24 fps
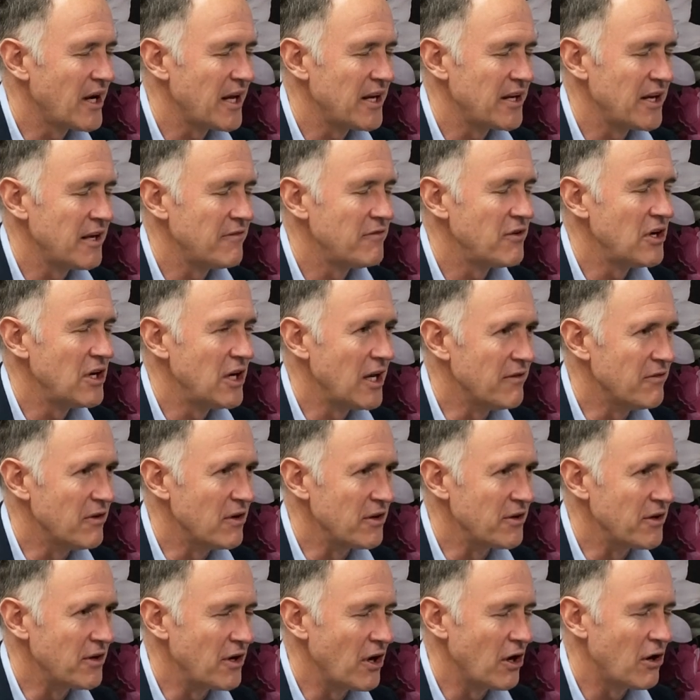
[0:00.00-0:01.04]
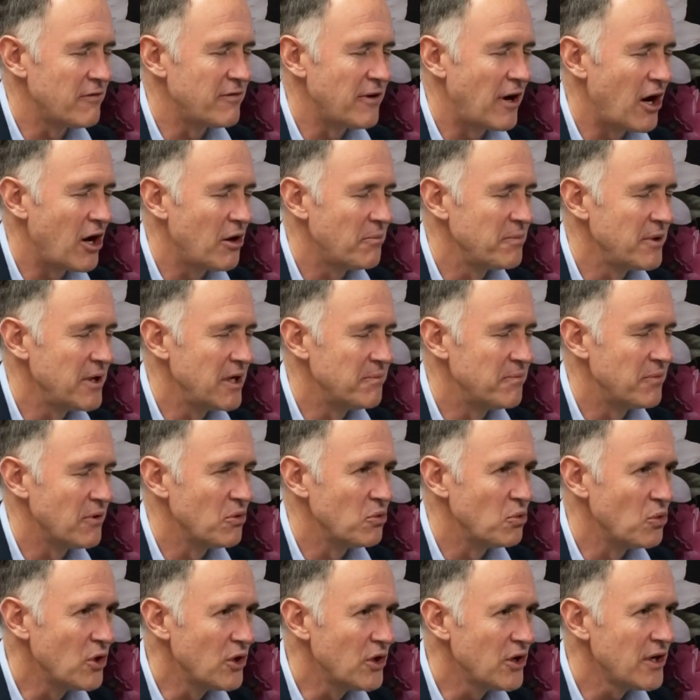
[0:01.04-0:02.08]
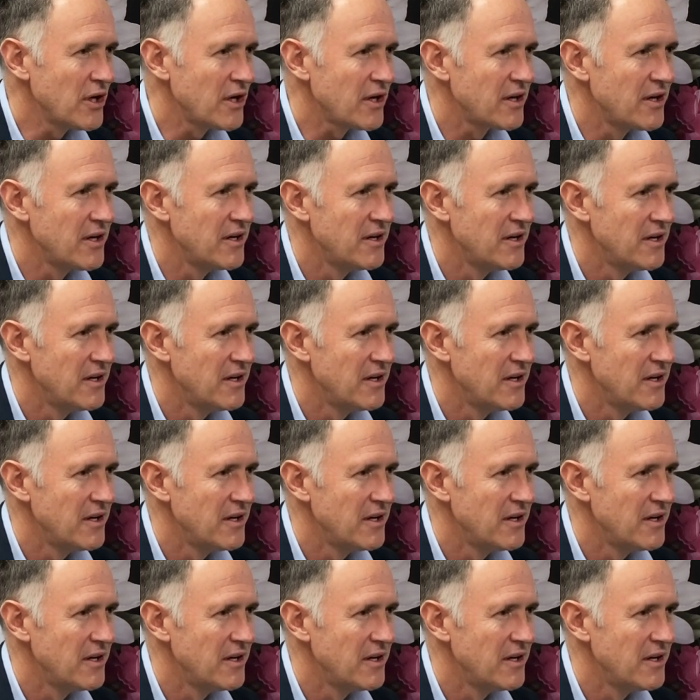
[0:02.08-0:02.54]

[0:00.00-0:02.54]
at every level, of how people work,